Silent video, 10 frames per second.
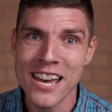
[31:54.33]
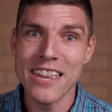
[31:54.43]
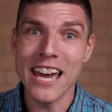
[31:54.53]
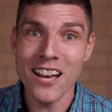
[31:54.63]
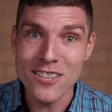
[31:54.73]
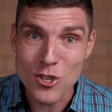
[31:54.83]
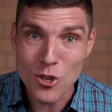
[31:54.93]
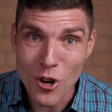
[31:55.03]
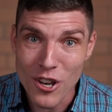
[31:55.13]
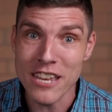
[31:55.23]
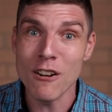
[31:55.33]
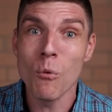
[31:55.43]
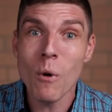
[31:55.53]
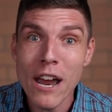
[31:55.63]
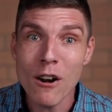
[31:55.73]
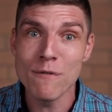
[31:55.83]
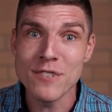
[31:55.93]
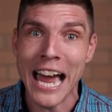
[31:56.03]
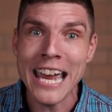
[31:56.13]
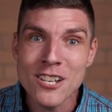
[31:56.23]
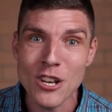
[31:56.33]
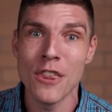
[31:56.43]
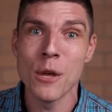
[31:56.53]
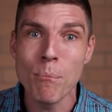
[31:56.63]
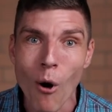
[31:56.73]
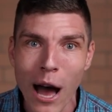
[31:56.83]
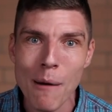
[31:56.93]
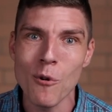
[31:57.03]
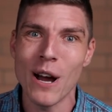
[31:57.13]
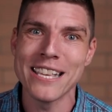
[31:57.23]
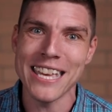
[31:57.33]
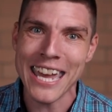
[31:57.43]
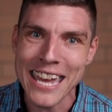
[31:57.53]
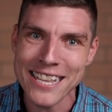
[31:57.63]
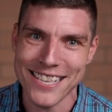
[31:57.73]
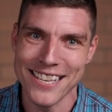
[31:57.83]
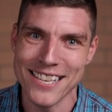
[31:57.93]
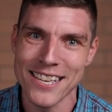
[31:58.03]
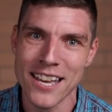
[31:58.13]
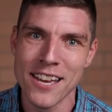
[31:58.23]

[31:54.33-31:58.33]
They're uncertain. They're aware of danger, and the Bible has answers.